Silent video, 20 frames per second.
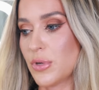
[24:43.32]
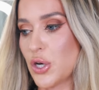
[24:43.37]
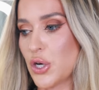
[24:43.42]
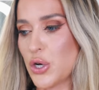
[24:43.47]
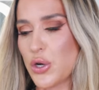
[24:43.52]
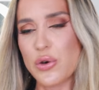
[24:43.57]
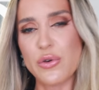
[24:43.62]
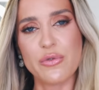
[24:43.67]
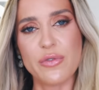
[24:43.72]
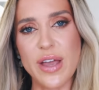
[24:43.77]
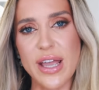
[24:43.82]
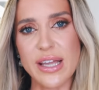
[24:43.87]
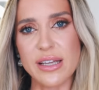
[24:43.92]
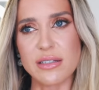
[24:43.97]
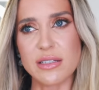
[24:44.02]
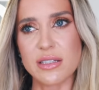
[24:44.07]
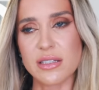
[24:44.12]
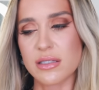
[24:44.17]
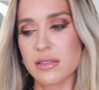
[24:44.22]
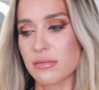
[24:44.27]
New
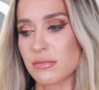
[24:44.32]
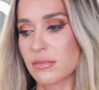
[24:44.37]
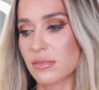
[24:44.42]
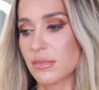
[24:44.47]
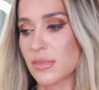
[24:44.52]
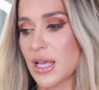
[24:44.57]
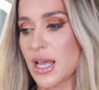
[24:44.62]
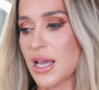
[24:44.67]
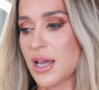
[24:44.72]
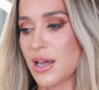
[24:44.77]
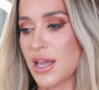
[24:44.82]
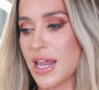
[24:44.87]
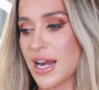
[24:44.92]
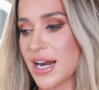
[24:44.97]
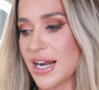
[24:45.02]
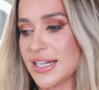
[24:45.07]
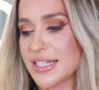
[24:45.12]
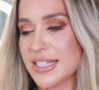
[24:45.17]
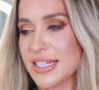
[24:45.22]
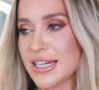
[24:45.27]
Face, and
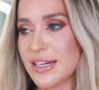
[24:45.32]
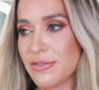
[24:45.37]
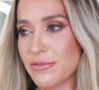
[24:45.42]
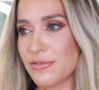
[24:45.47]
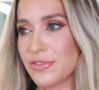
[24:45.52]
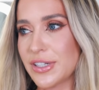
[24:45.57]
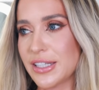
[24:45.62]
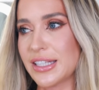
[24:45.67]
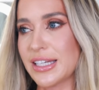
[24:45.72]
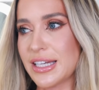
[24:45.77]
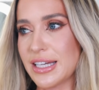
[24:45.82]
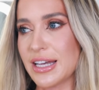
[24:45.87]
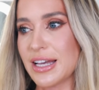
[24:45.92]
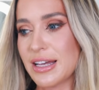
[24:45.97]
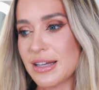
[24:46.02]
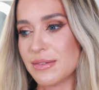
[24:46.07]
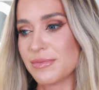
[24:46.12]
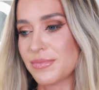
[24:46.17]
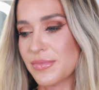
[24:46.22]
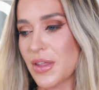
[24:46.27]
I didn't really
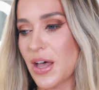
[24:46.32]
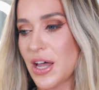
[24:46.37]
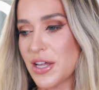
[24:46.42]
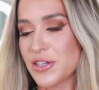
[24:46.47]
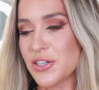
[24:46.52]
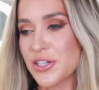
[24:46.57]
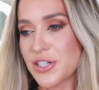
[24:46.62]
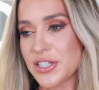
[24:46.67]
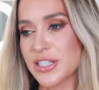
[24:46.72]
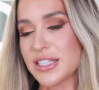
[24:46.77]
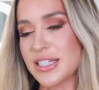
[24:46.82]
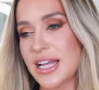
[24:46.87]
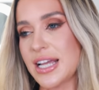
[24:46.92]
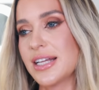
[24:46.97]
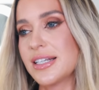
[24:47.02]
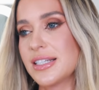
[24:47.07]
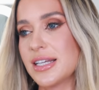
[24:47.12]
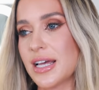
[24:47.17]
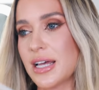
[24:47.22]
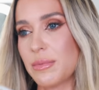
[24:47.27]

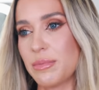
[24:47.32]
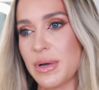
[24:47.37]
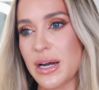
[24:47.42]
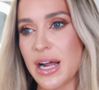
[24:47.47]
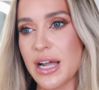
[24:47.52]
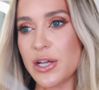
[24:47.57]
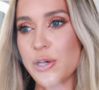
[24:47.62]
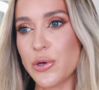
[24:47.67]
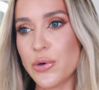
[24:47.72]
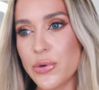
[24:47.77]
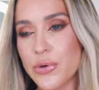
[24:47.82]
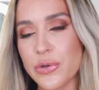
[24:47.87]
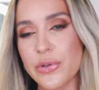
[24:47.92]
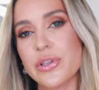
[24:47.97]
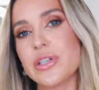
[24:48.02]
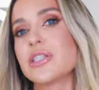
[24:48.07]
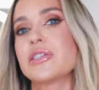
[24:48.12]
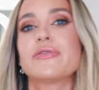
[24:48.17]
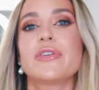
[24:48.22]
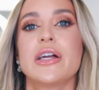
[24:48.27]
understand it, but I googled
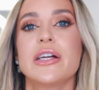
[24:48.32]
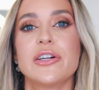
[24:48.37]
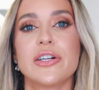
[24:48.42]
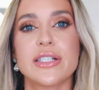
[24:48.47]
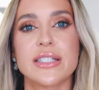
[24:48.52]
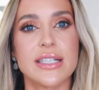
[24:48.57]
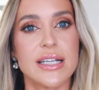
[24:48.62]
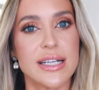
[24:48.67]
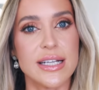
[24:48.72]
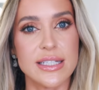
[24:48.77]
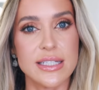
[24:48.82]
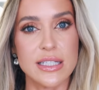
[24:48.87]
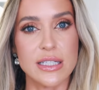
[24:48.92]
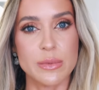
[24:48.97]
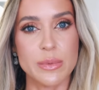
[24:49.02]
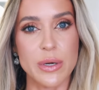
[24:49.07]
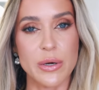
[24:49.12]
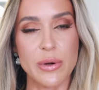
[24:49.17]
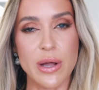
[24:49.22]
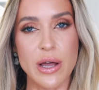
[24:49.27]
this fragrance. I guess it's
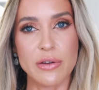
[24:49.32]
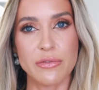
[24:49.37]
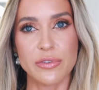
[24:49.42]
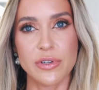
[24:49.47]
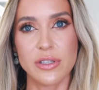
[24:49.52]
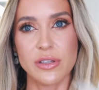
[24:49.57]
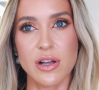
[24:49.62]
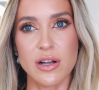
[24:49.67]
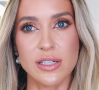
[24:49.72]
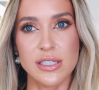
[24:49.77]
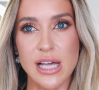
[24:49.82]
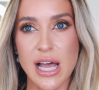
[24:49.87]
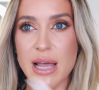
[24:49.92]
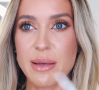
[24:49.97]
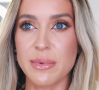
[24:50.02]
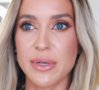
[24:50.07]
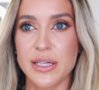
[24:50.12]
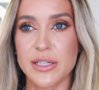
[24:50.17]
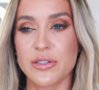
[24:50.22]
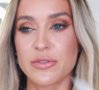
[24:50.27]
been around for a long
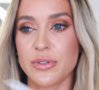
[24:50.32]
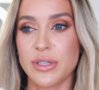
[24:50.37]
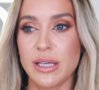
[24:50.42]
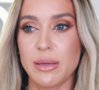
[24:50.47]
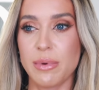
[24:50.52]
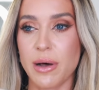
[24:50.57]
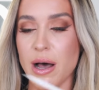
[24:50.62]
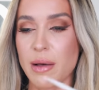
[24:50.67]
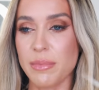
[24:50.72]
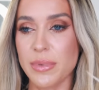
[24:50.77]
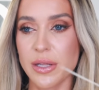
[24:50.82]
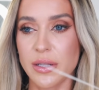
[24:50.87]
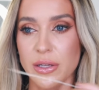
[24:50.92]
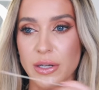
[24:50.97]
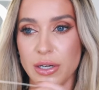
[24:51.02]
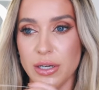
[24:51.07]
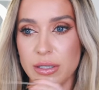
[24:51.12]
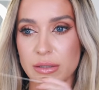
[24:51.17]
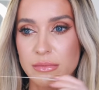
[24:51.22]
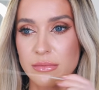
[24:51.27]
time, and it's really
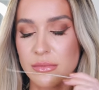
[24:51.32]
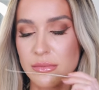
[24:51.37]
popular.